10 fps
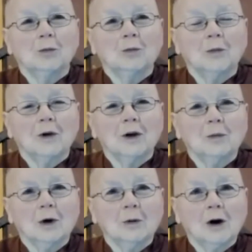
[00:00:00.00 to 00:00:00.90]
keep
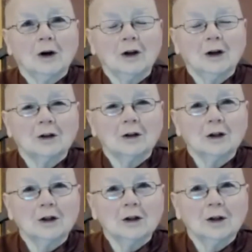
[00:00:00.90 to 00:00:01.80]
my body
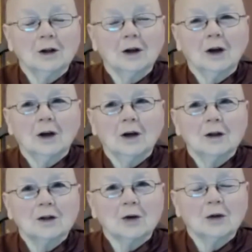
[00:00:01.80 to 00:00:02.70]
healthy so